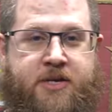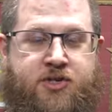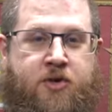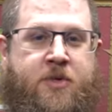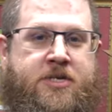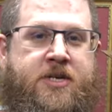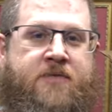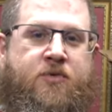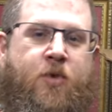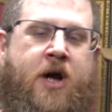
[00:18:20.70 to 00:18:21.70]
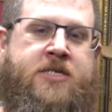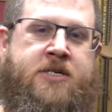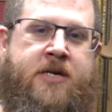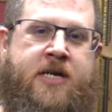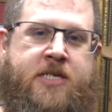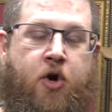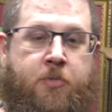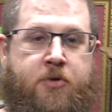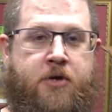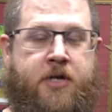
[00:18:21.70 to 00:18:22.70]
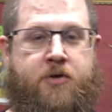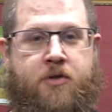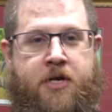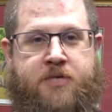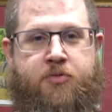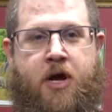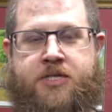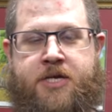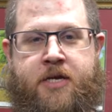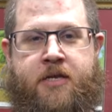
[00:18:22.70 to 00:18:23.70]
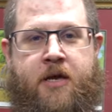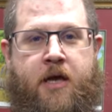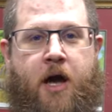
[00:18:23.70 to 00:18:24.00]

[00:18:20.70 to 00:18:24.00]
you so much again for watching, guys. I hope you liked our lace project.